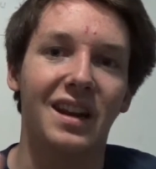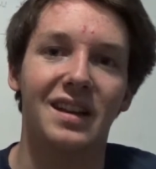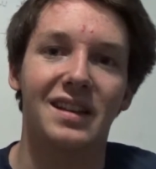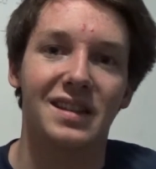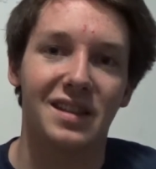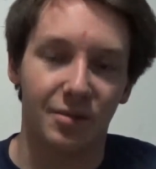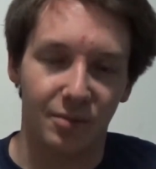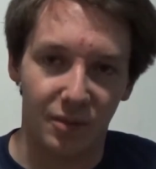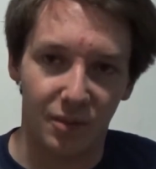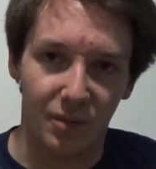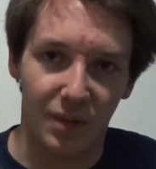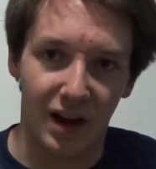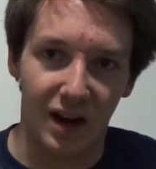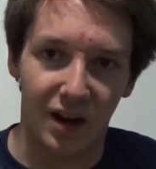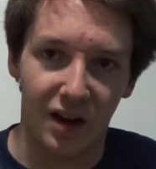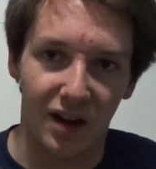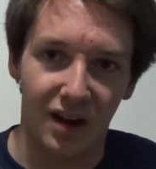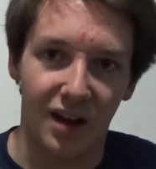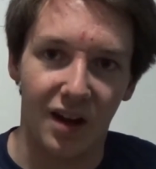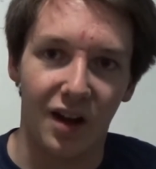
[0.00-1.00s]
it in some of
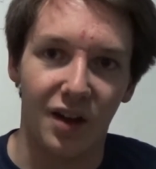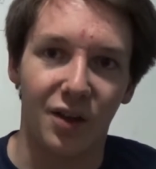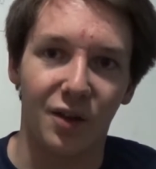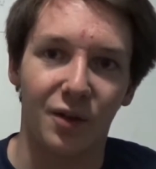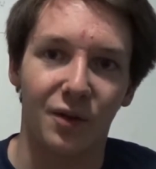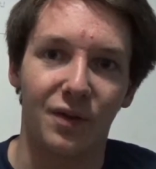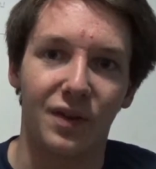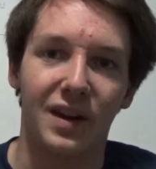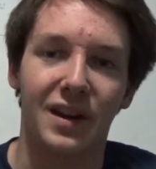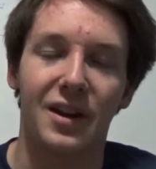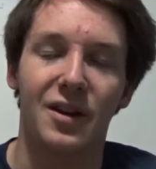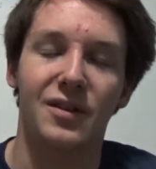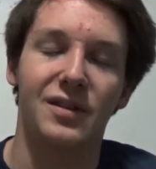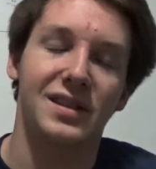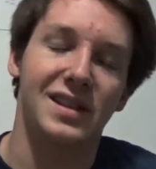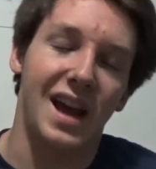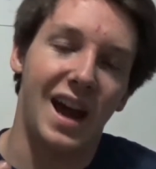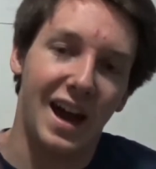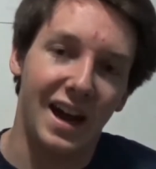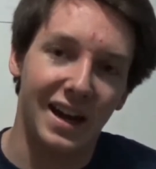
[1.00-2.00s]
my other
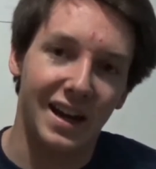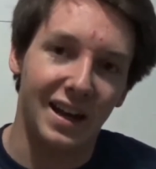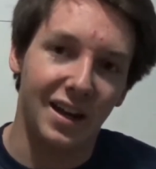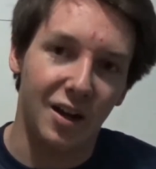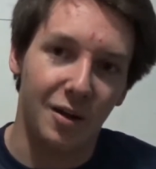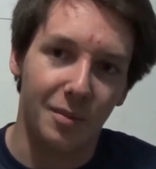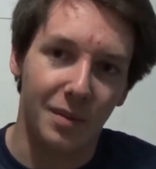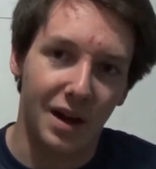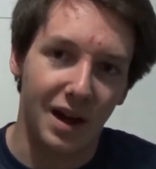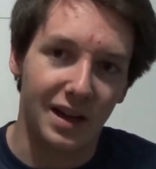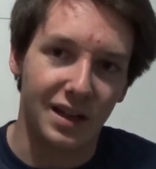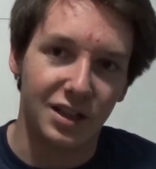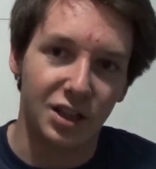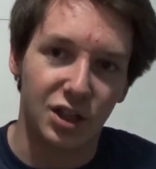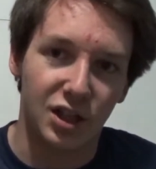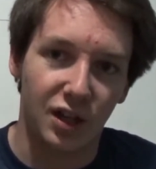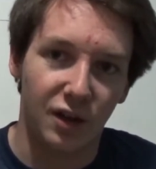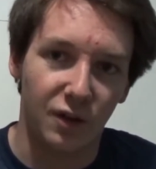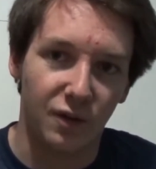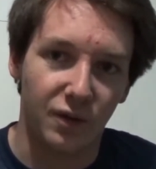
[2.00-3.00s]
videos hiding on my
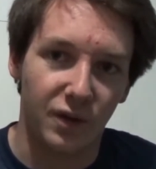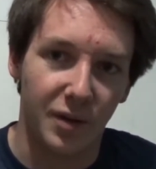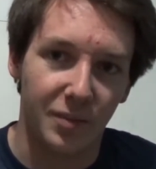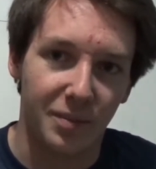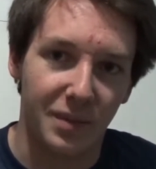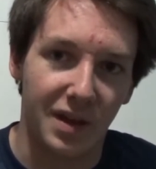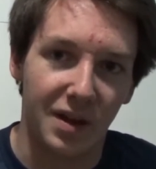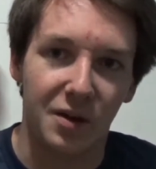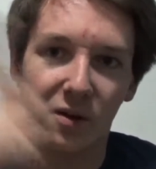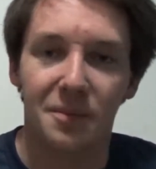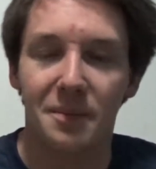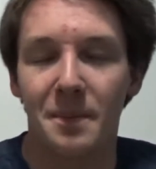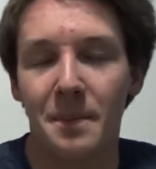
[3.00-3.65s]
shelf up there.